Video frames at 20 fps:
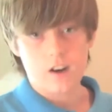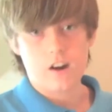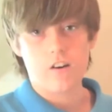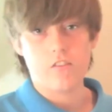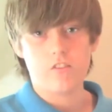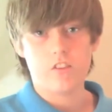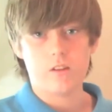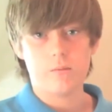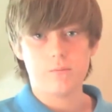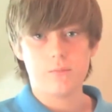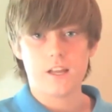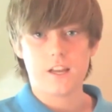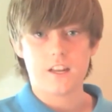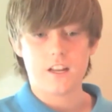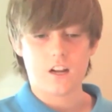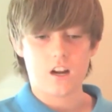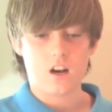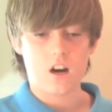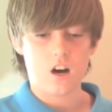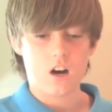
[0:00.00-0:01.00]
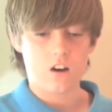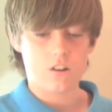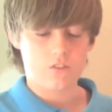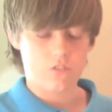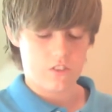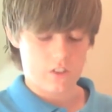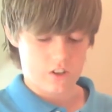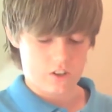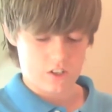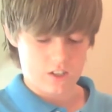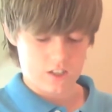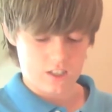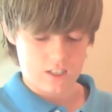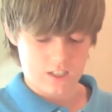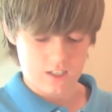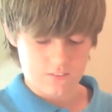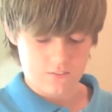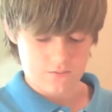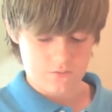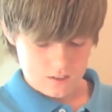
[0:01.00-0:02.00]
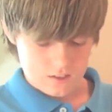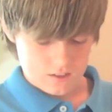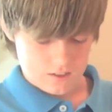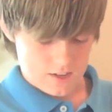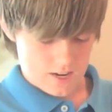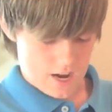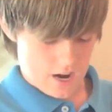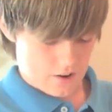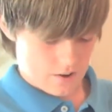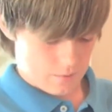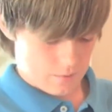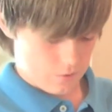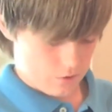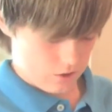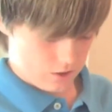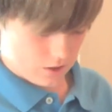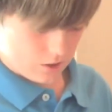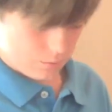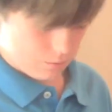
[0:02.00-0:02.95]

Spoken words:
of them letting off their heat. Now I'm going to